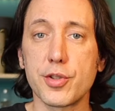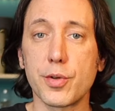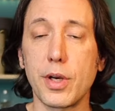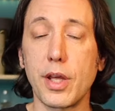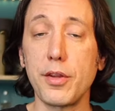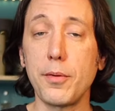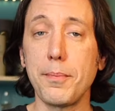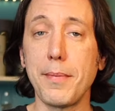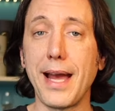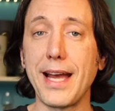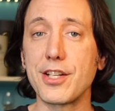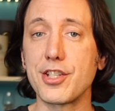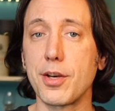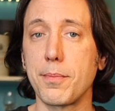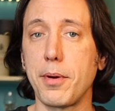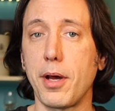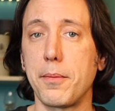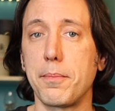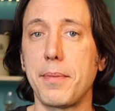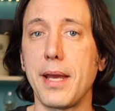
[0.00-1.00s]
So another
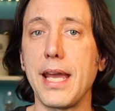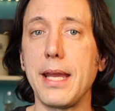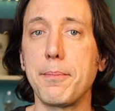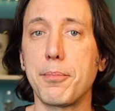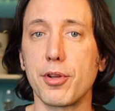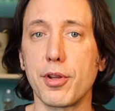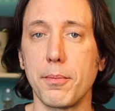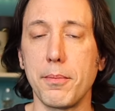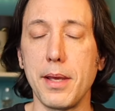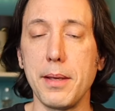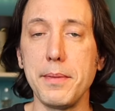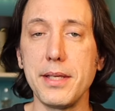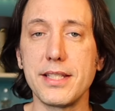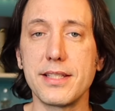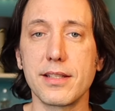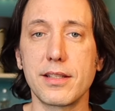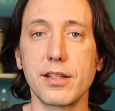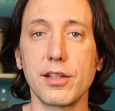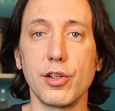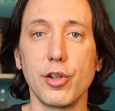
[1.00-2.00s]
matchup on paper that maybe
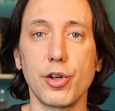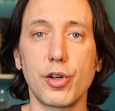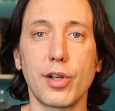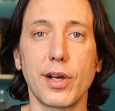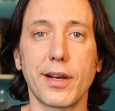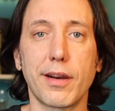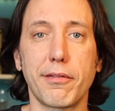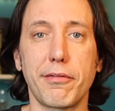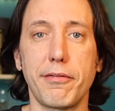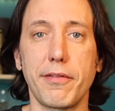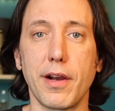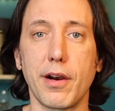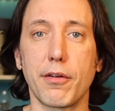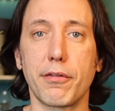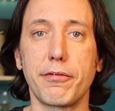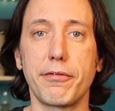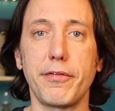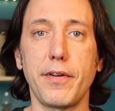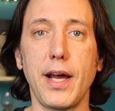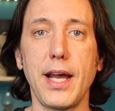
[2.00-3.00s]
didn't look like a fair
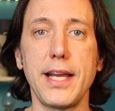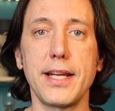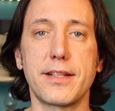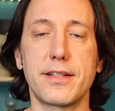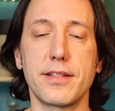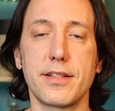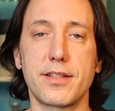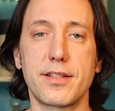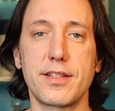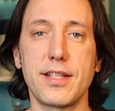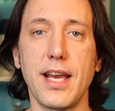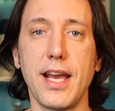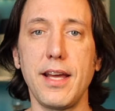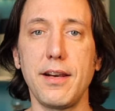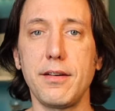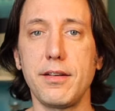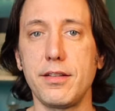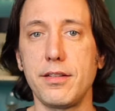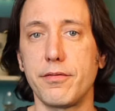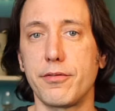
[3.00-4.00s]
fight. It's
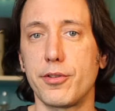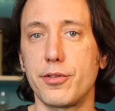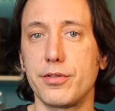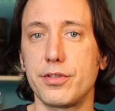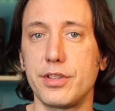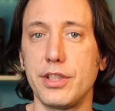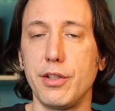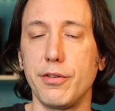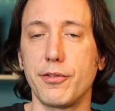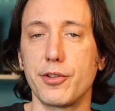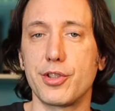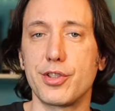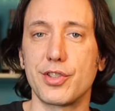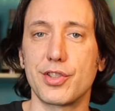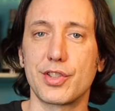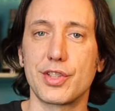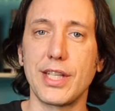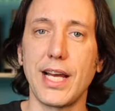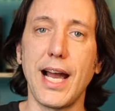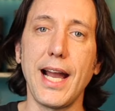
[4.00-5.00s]
10 year
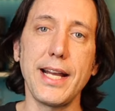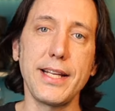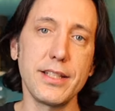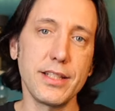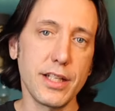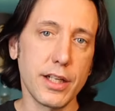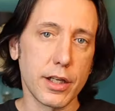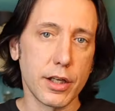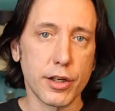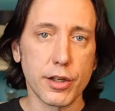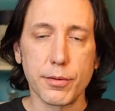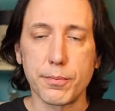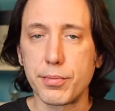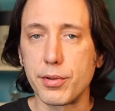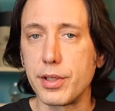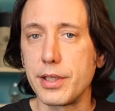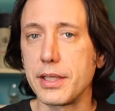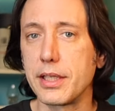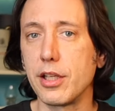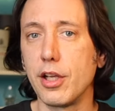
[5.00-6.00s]
versus 9 year,
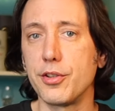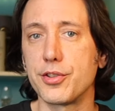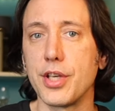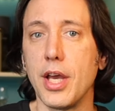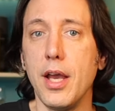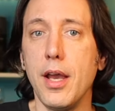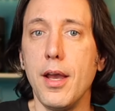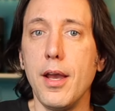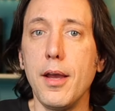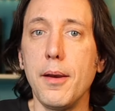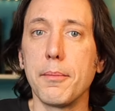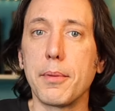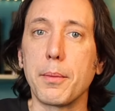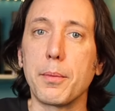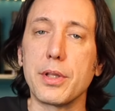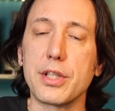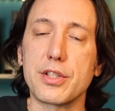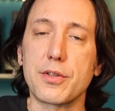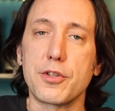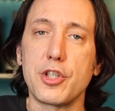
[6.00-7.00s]
pretty close, but
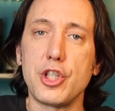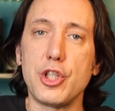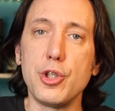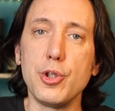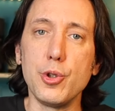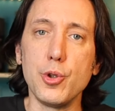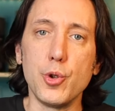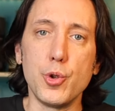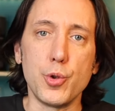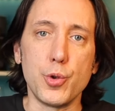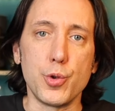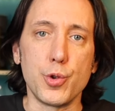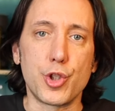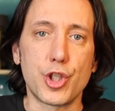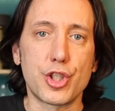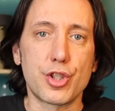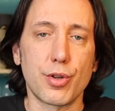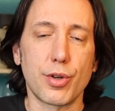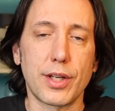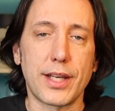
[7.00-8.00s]
with this
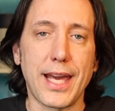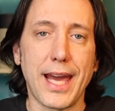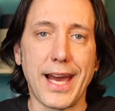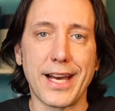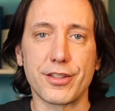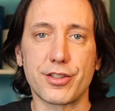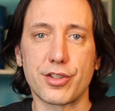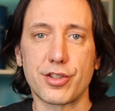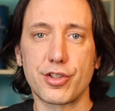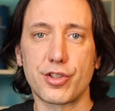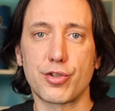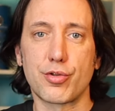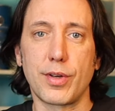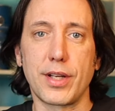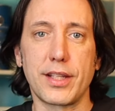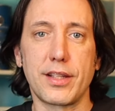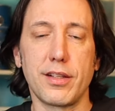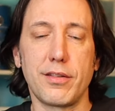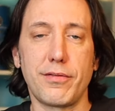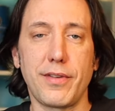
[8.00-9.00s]
huge sort of cask
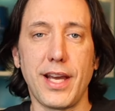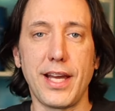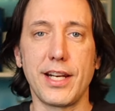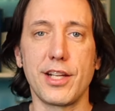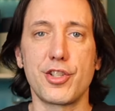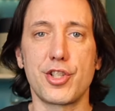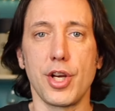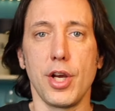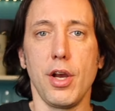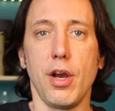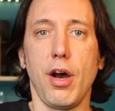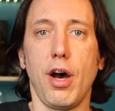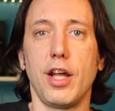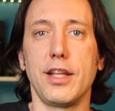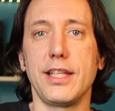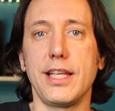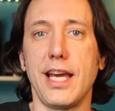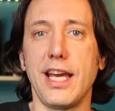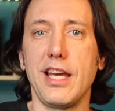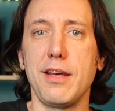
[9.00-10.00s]
strength advantage
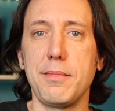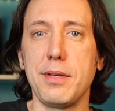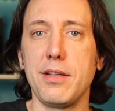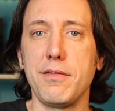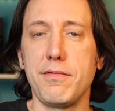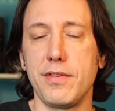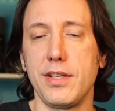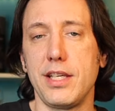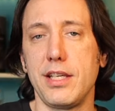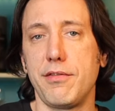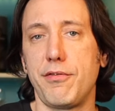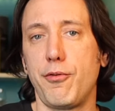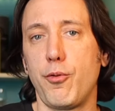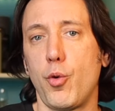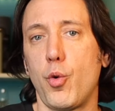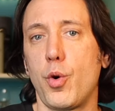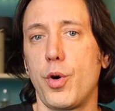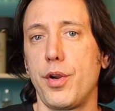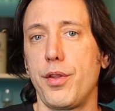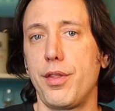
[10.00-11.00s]
on the ABV
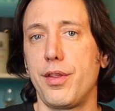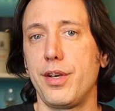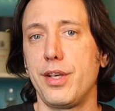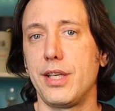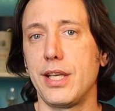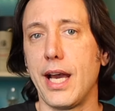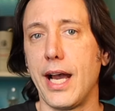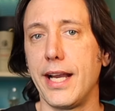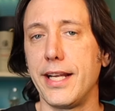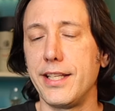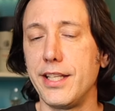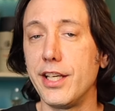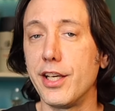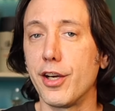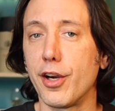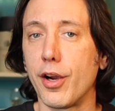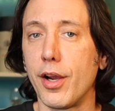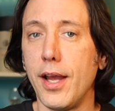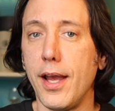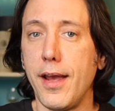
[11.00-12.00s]
for the 9
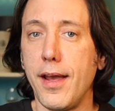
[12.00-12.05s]
year.